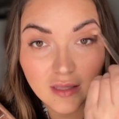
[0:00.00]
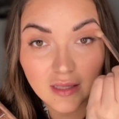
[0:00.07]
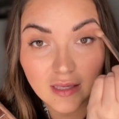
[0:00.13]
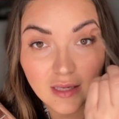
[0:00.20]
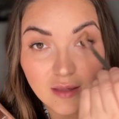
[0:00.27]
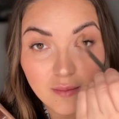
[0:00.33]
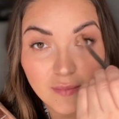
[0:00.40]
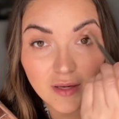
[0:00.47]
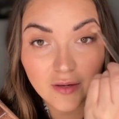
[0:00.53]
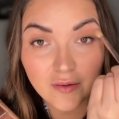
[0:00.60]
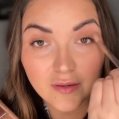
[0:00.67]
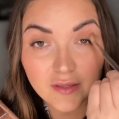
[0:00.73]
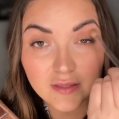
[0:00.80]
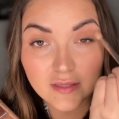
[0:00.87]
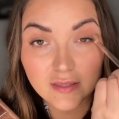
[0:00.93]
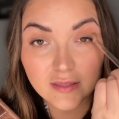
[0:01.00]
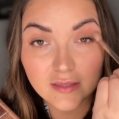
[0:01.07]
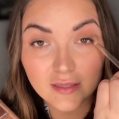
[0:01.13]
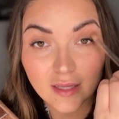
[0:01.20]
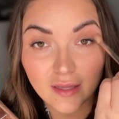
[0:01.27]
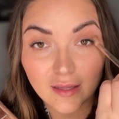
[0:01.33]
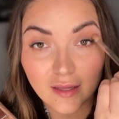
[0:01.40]
in my crease and
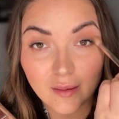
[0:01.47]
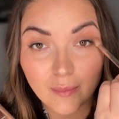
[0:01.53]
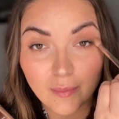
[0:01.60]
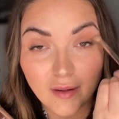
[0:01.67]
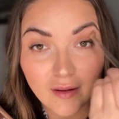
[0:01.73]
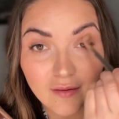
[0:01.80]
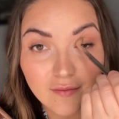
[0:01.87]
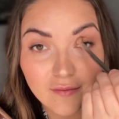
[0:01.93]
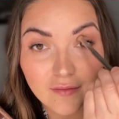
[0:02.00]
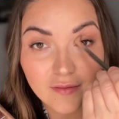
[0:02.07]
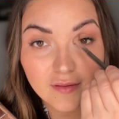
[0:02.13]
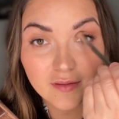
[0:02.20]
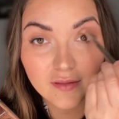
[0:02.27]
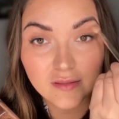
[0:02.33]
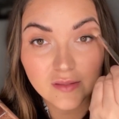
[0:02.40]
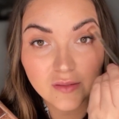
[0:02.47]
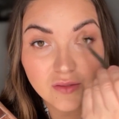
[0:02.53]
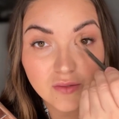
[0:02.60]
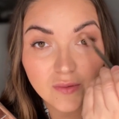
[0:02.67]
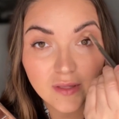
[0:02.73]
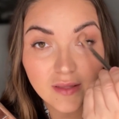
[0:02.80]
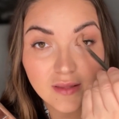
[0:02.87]
slightly above. So
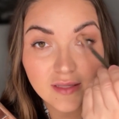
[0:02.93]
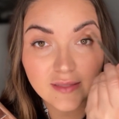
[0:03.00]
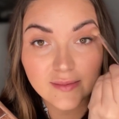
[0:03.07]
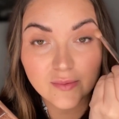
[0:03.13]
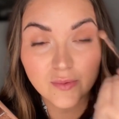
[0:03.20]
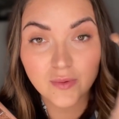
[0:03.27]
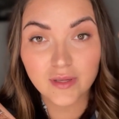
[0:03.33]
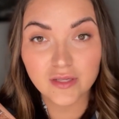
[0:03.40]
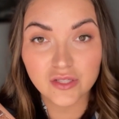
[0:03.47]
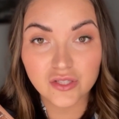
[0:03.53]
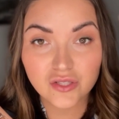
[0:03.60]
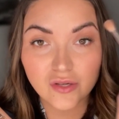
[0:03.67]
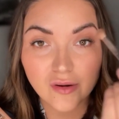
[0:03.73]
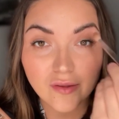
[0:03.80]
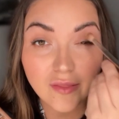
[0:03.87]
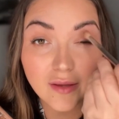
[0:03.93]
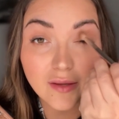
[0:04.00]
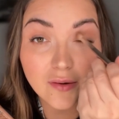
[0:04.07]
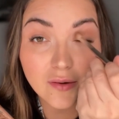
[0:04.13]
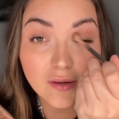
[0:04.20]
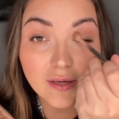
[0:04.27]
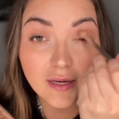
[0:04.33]
doing this will ensure that
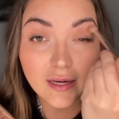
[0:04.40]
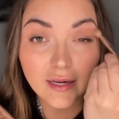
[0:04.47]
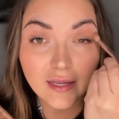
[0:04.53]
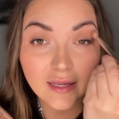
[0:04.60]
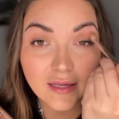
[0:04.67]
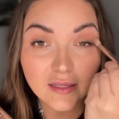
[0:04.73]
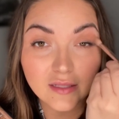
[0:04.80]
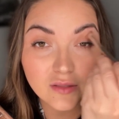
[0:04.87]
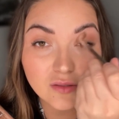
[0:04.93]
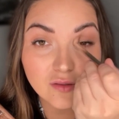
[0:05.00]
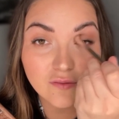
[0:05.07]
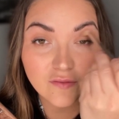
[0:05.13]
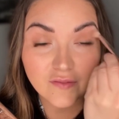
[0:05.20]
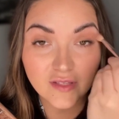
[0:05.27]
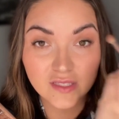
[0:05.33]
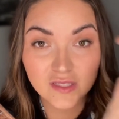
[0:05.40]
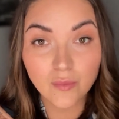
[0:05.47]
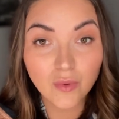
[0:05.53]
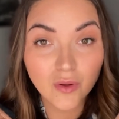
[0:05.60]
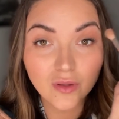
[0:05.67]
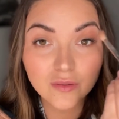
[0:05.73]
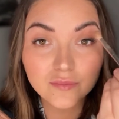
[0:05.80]
you're getting it
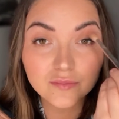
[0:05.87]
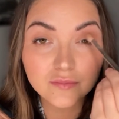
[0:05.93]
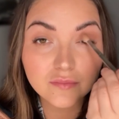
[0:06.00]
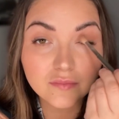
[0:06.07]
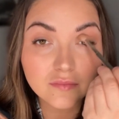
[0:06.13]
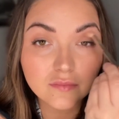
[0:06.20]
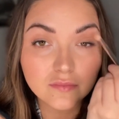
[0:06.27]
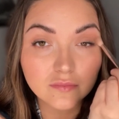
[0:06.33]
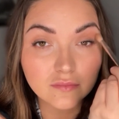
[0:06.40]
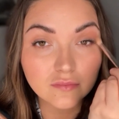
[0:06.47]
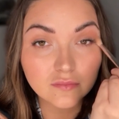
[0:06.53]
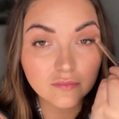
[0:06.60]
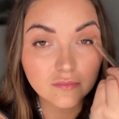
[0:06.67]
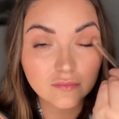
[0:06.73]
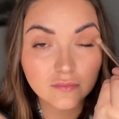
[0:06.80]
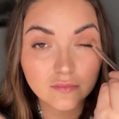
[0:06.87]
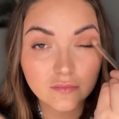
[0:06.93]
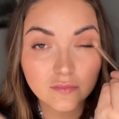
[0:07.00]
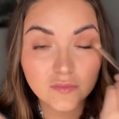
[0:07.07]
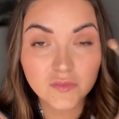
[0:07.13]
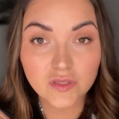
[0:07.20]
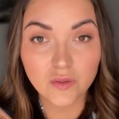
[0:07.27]
visible
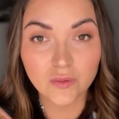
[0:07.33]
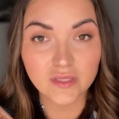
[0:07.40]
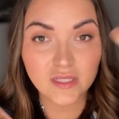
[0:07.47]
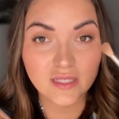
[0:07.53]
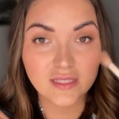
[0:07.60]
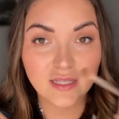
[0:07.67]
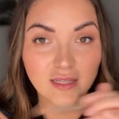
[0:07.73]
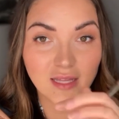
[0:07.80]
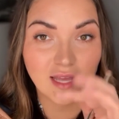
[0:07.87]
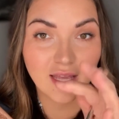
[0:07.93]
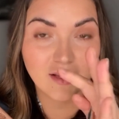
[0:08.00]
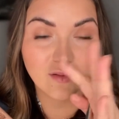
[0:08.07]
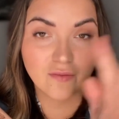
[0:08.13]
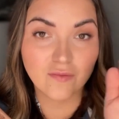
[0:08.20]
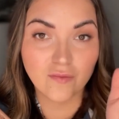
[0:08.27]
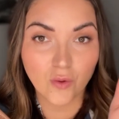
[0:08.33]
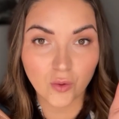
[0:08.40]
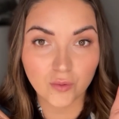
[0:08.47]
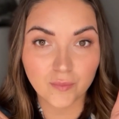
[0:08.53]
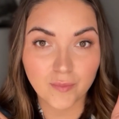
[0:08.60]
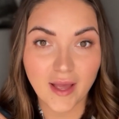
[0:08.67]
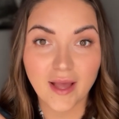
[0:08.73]
so it doesn't like
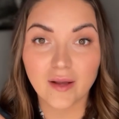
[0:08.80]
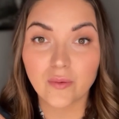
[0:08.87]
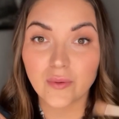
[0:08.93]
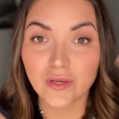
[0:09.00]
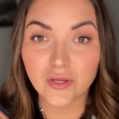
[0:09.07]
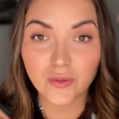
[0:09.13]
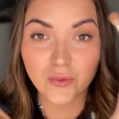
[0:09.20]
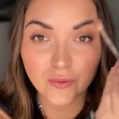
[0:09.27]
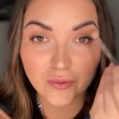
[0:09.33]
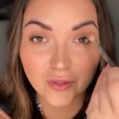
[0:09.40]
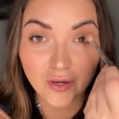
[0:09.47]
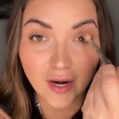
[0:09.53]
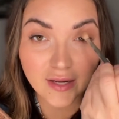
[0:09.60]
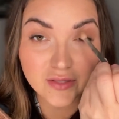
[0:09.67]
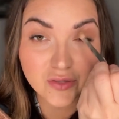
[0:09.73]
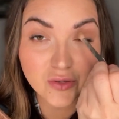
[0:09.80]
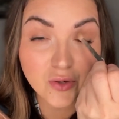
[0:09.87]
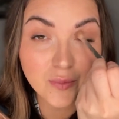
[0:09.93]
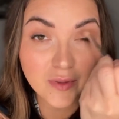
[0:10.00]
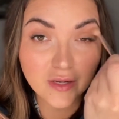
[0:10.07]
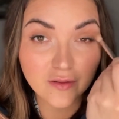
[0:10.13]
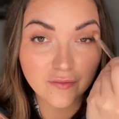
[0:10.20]
fold back when your eyes are
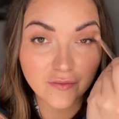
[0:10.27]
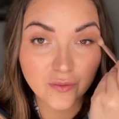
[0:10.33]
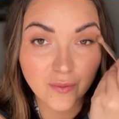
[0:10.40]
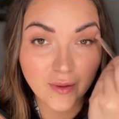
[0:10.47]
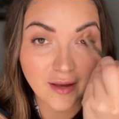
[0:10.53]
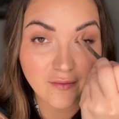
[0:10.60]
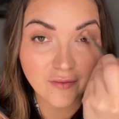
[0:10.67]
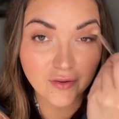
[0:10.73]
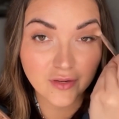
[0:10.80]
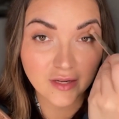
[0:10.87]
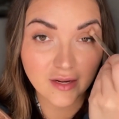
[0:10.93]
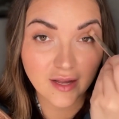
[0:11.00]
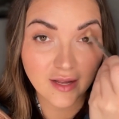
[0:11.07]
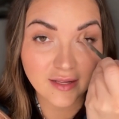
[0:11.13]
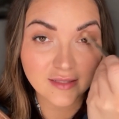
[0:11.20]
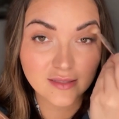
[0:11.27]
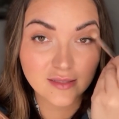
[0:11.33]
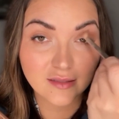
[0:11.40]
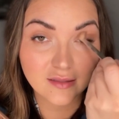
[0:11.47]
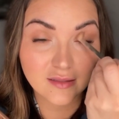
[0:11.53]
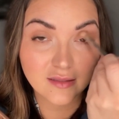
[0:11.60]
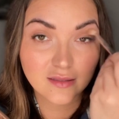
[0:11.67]
open if you have hooded eyes.
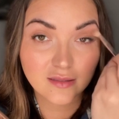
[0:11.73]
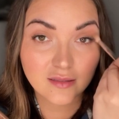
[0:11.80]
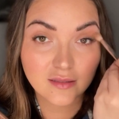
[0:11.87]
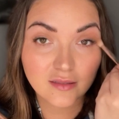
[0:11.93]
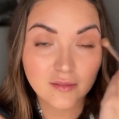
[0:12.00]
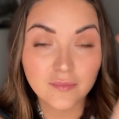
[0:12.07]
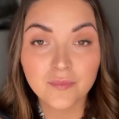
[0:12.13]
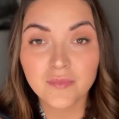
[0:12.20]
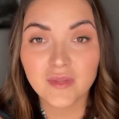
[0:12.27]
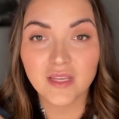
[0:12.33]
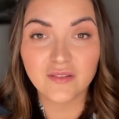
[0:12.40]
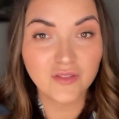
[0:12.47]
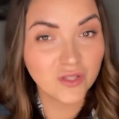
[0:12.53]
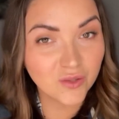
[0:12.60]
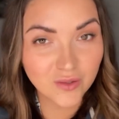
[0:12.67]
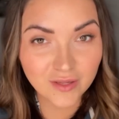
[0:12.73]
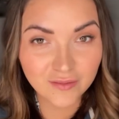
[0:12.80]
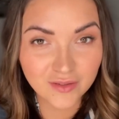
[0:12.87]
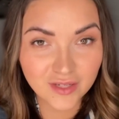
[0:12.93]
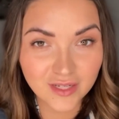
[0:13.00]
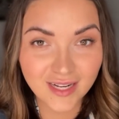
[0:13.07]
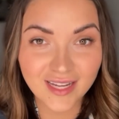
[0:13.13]
If you don't have
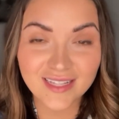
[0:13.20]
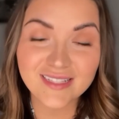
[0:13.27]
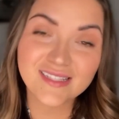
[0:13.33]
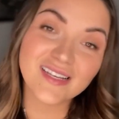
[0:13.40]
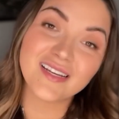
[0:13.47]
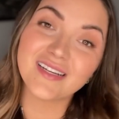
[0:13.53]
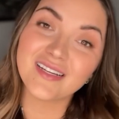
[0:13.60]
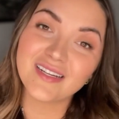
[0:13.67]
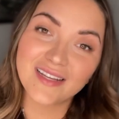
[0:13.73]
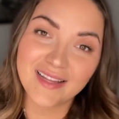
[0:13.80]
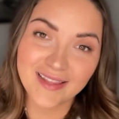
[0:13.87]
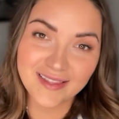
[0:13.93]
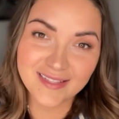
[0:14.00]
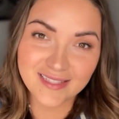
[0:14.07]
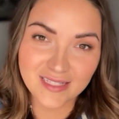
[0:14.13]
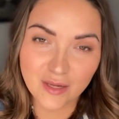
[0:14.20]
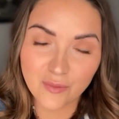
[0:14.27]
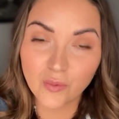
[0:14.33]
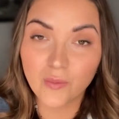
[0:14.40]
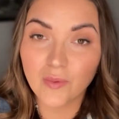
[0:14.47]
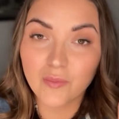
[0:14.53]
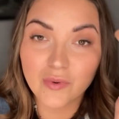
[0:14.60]
hooded eyes, this step will
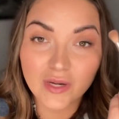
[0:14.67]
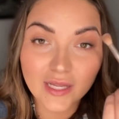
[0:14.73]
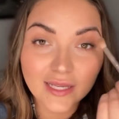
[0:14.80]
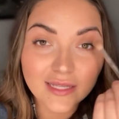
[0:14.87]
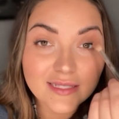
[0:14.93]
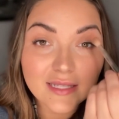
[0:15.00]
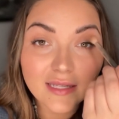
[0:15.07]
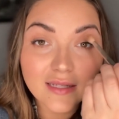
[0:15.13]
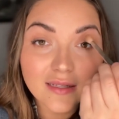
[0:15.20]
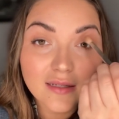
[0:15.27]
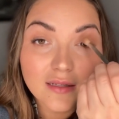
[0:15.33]
be pretty easy,